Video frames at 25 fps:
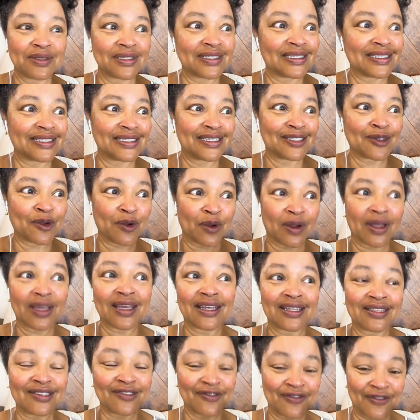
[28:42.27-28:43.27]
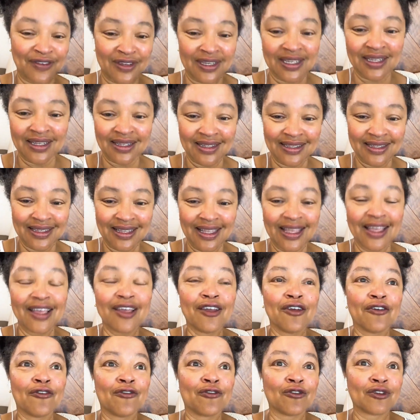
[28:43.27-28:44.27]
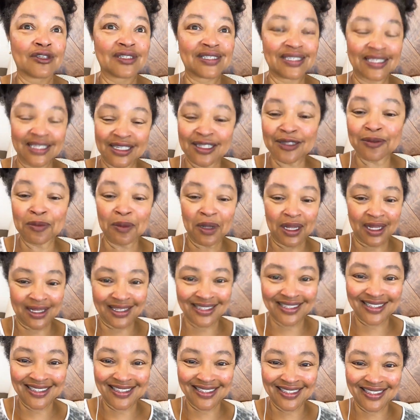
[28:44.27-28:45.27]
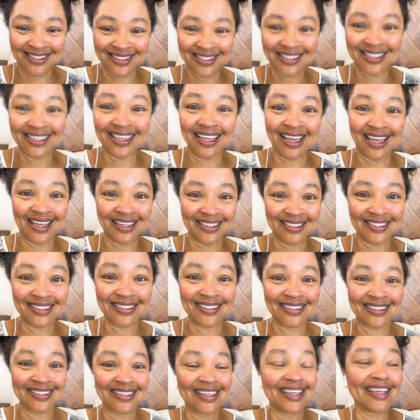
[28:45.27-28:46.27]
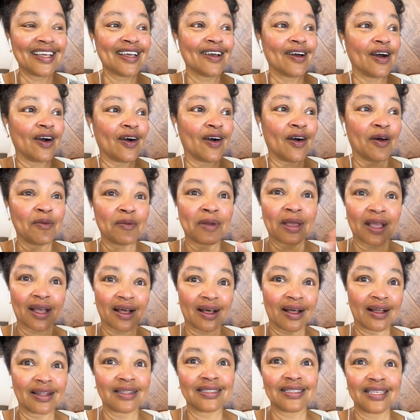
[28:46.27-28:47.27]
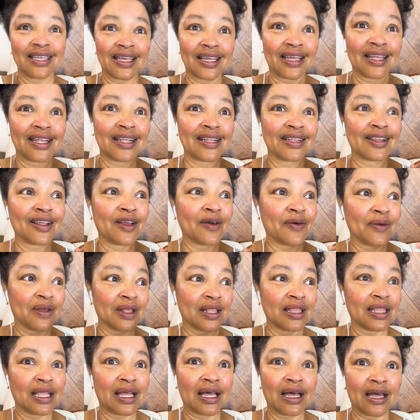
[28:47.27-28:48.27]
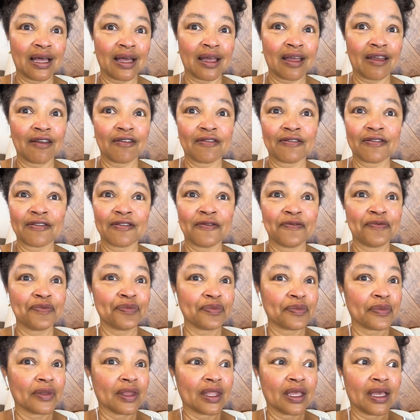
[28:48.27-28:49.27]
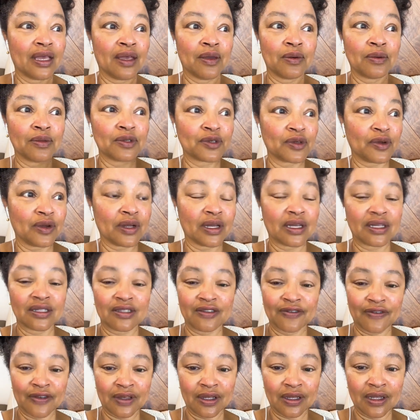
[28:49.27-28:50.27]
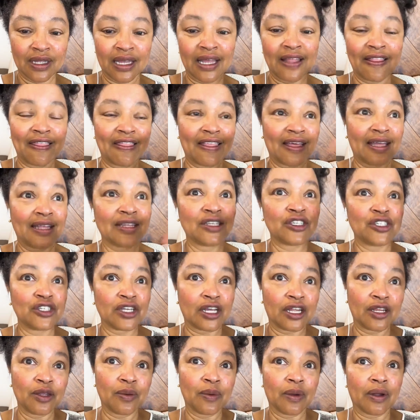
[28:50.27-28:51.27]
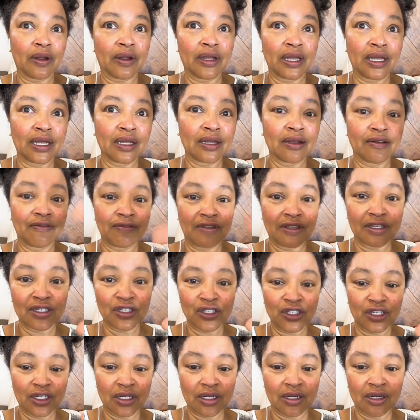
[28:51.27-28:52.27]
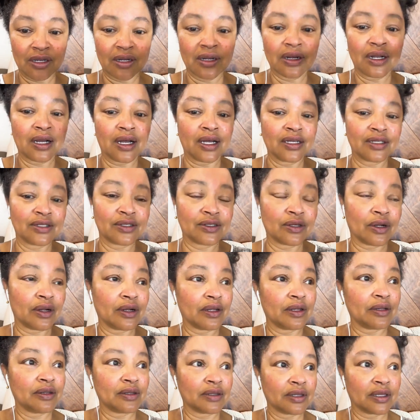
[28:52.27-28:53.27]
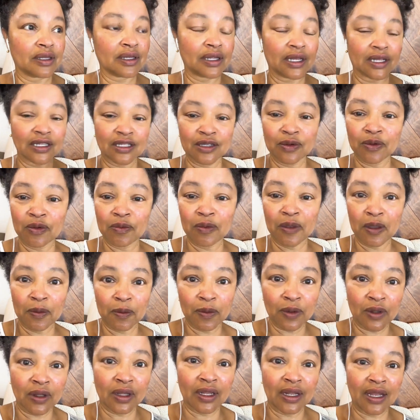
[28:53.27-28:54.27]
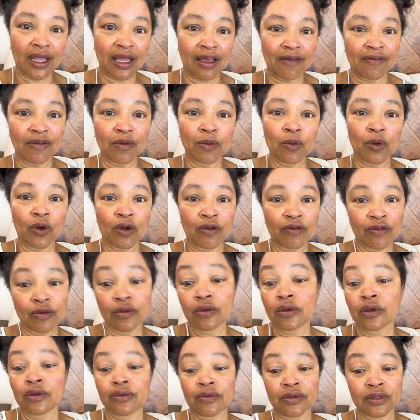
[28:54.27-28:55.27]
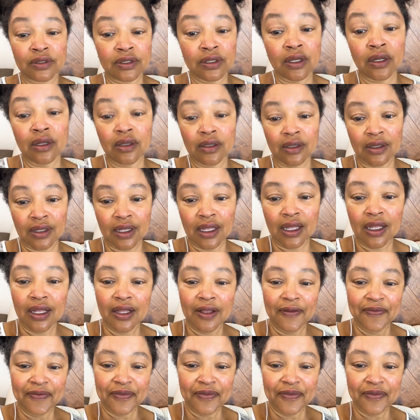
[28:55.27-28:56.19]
It was Cricketsville for 6 months. Yes, all my content going live. It was Cricketsville. And then January of this year, I started connecting with people and having more of a result.